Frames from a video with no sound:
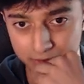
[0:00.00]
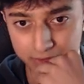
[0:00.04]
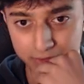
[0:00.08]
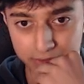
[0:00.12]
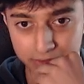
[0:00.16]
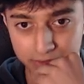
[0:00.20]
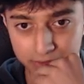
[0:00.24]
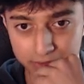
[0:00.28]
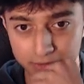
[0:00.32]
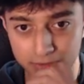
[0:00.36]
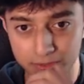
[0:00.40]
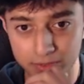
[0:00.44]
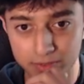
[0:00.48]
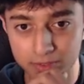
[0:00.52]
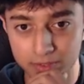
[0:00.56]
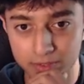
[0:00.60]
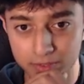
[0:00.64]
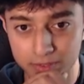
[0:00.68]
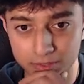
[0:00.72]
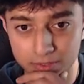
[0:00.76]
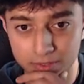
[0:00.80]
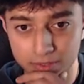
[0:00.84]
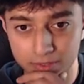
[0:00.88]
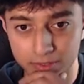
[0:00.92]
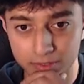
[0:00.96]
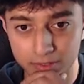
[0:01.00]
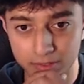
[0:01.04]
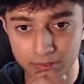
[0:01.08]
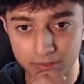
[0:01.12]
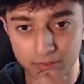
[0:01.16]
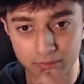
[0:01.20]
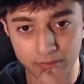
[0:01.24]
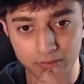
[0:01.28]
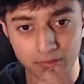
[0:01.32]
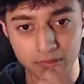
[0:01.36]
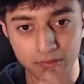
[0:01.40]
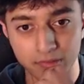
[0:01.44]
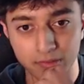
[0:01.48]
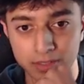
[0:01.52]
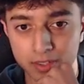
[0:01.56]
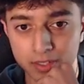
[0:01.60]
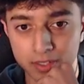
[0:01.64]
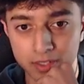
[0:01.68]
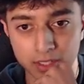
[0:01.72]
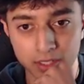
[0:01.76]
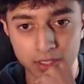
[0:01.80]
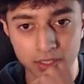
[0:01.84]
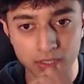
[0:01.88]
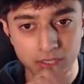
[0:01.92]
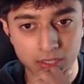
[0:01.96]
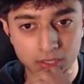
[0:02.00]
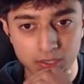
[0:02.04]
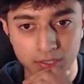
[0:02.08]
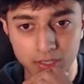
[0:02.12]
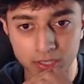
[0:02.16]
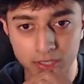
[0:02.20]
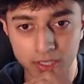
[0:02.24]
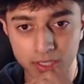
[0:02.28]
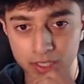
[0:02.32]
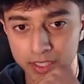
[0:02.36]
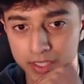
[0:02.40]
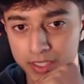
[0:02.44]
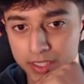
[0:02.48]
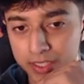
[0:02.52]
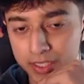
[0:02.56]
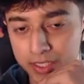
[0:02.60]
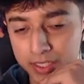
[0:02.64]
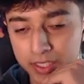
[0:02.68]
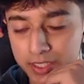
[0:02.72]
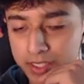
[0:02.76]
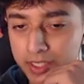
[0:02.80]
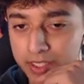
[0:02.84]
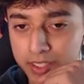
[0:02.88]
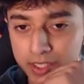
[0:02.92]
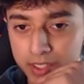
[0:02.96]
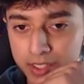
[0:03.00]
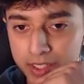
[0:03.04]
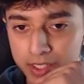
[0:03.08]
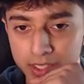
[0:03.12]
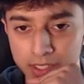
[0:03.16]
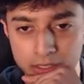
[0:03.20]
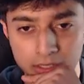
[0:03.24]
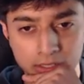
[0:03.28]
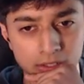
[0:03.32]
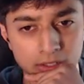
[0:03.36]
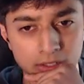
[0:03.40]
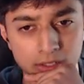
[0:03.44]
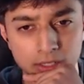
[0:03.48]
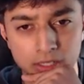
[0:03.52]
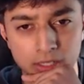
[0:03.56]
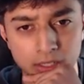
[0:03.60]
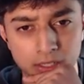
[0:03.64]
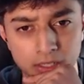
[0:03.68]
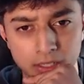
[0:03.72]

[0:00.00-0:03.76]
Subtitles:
Nothing is said.